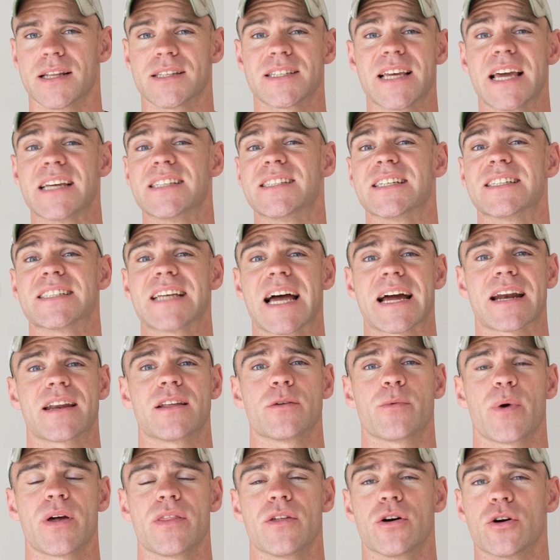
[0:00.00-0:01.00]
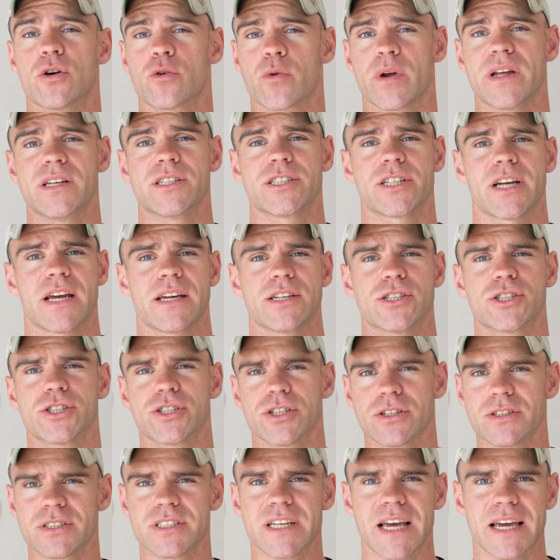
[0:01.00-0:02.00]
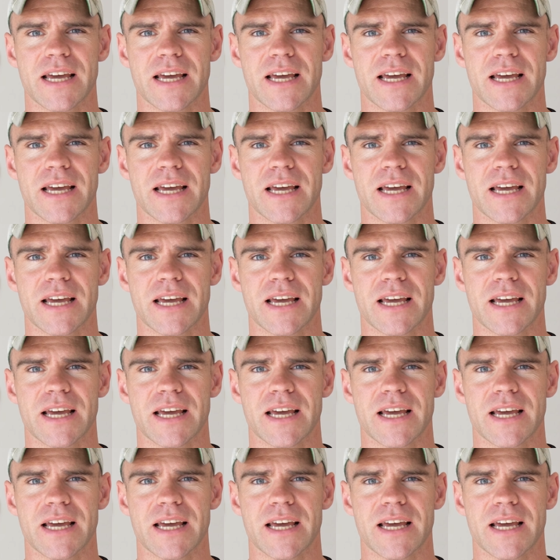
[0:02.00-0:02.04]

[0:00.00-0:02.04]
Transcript: it tastes exactly the way that a green shake should